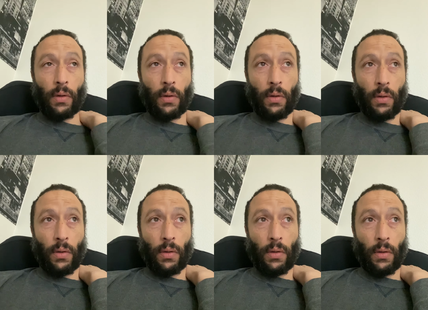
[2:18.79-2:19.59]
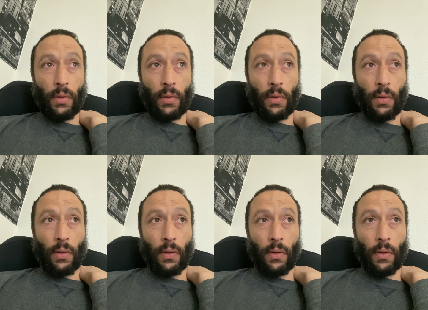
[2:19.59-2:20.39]

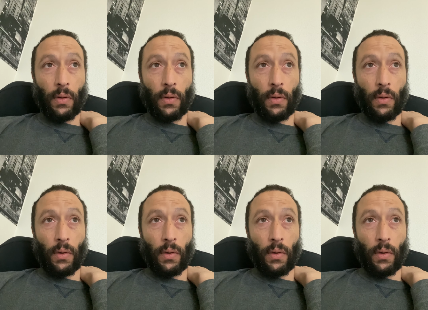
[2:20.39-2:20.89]
Nothing is said.